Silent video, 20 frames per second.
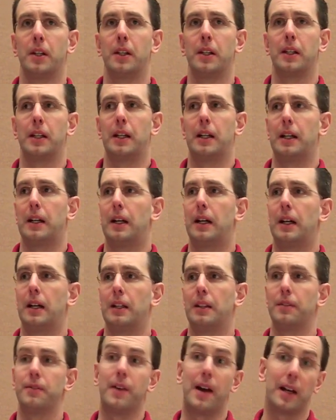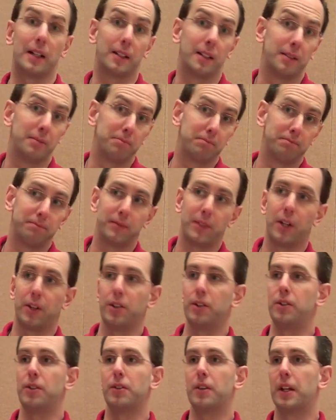the fact that
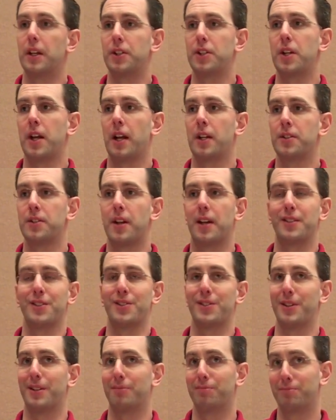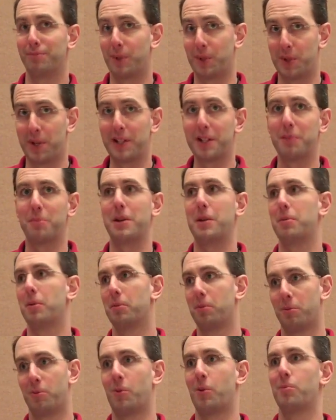you get a chance not just to present to people,
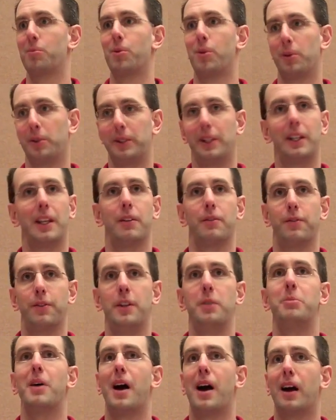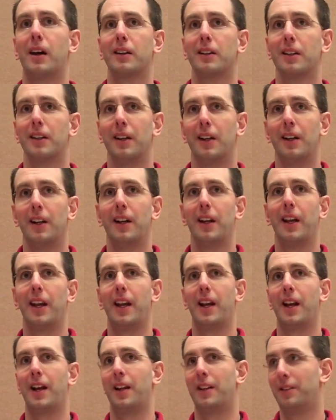but more importantly get feedback
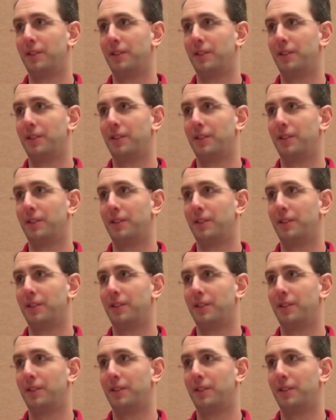and